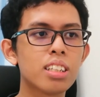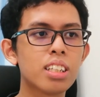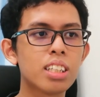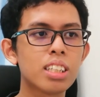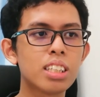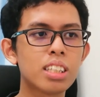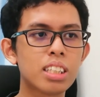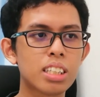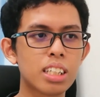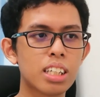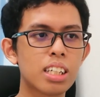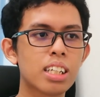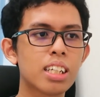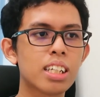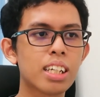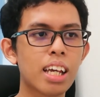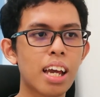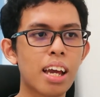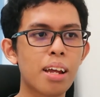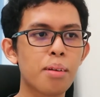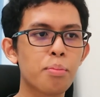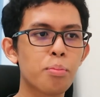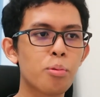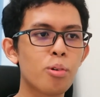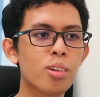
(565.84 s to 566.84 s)
the
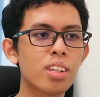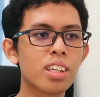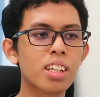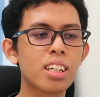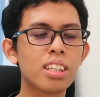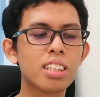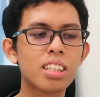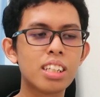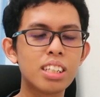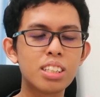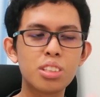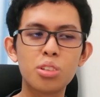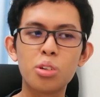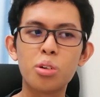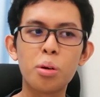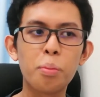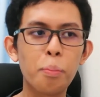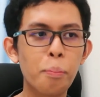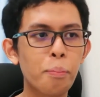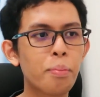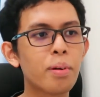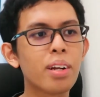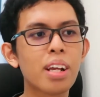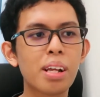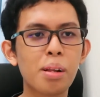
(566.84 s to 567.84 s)
ticket punya, dia
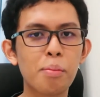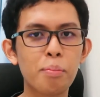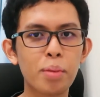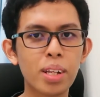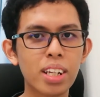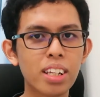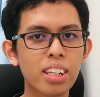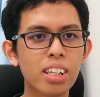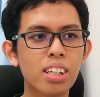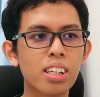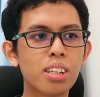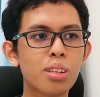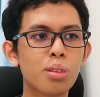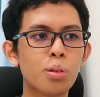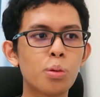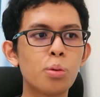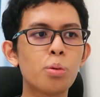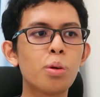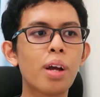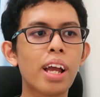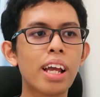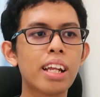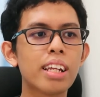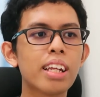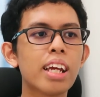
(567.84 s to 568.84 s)
suruh print benda
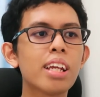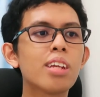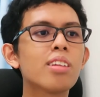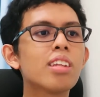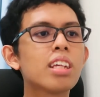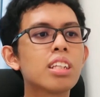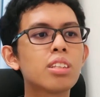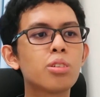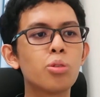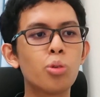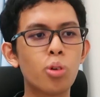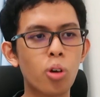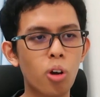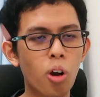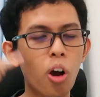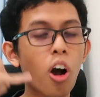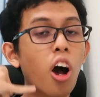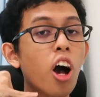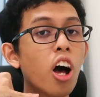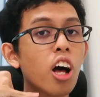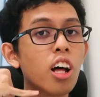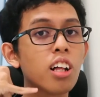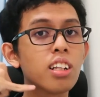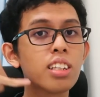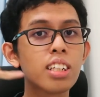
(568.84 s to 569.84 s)
tu, and then you need to
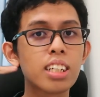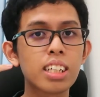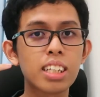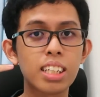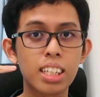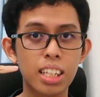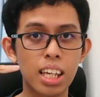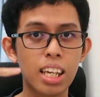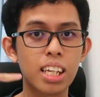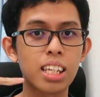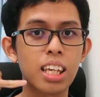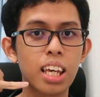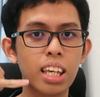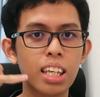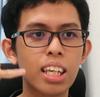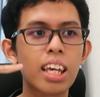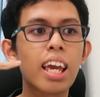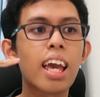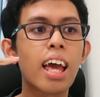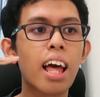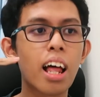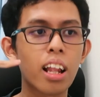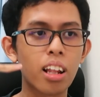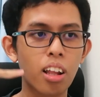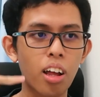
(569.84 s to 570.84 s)
call the
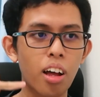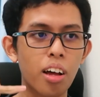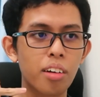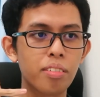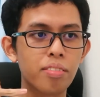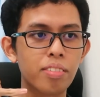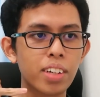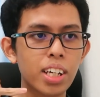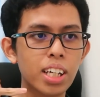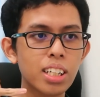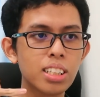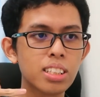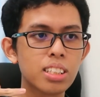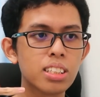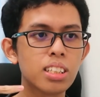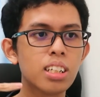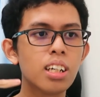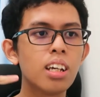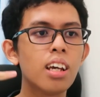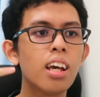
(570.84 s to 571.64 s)
KKKL office